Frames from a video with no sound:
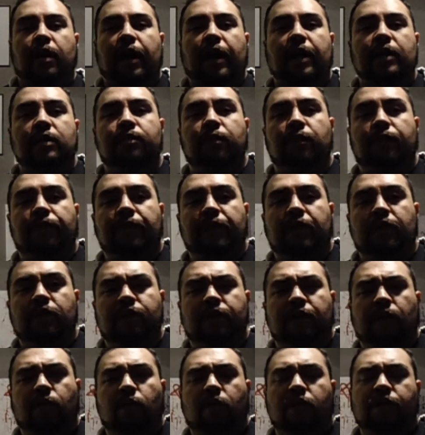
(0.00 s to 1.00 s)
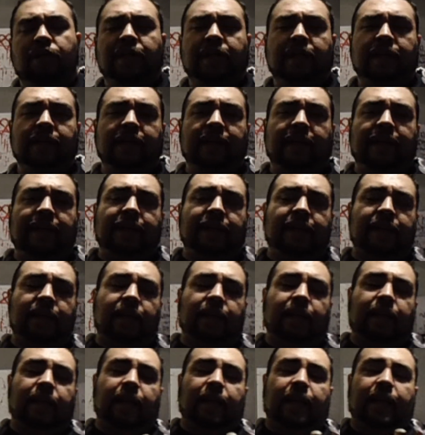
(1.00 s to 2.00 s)
Hasbro figures, they were articulated,
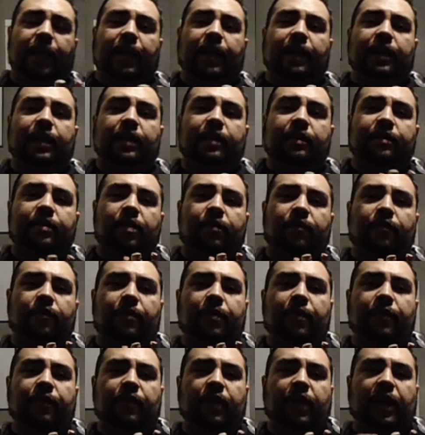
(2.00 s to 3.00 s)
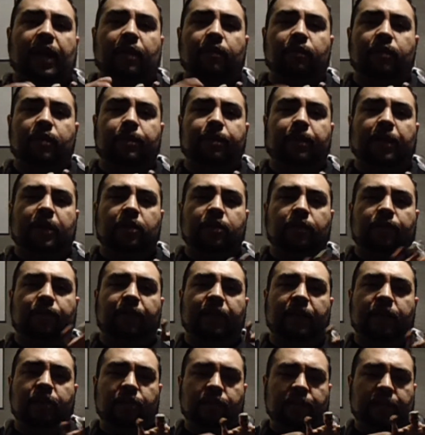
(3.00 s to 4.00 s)
and some of them even came with special
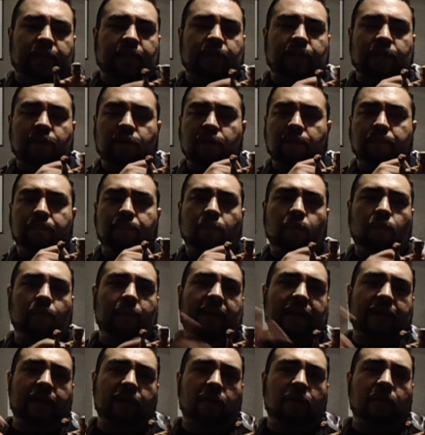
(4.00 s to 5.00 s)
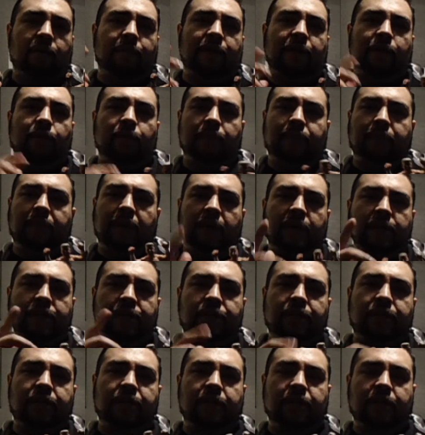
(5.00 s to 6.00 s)
features, like you could pull back an arm and it would punch,
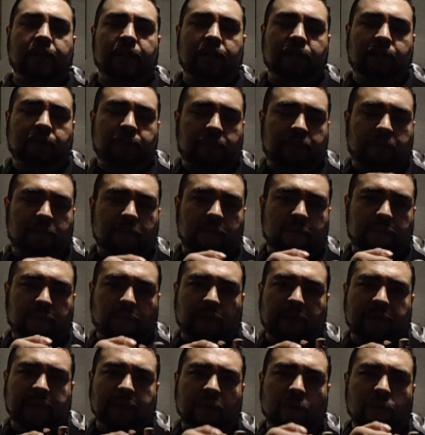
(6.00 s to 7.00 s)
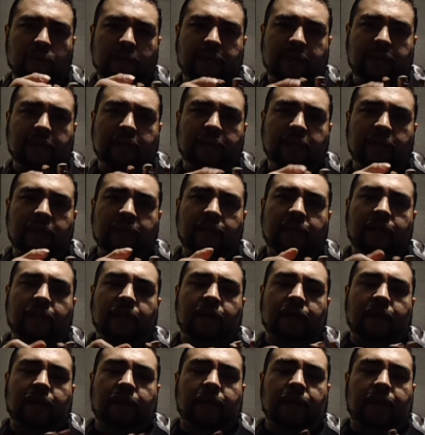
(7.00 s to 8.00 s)
and spring-loaded
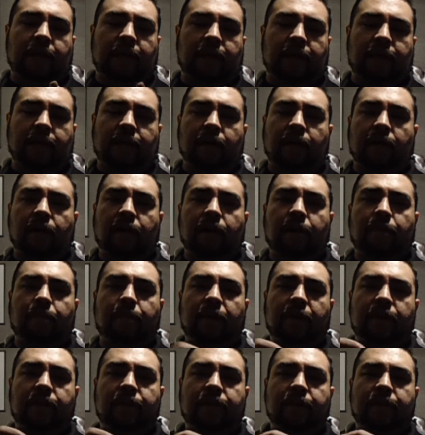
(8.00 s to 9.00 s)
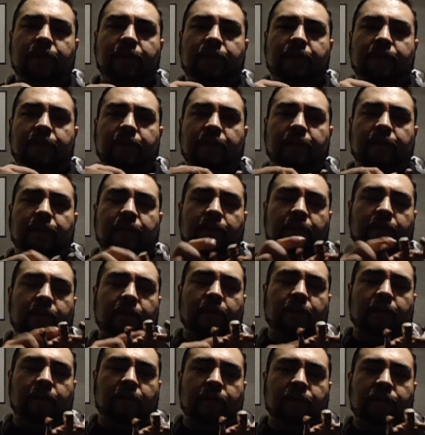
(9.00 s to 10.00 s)
punches and
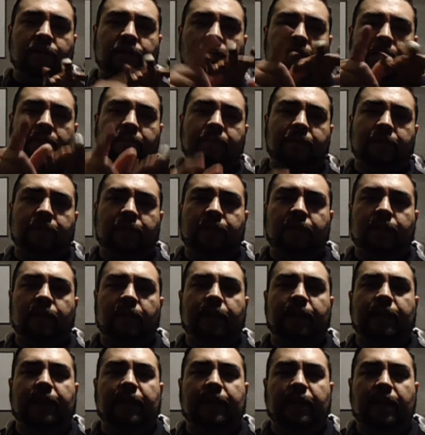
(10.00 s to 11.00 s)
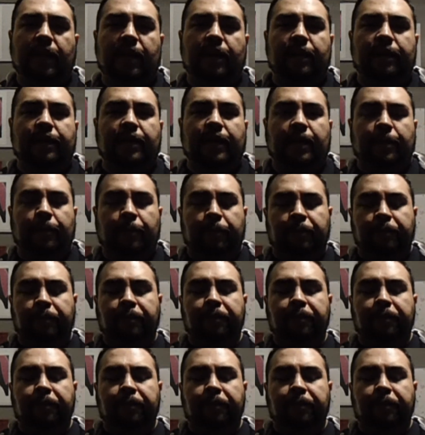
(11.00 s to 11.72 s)
jumps and that kind of thing.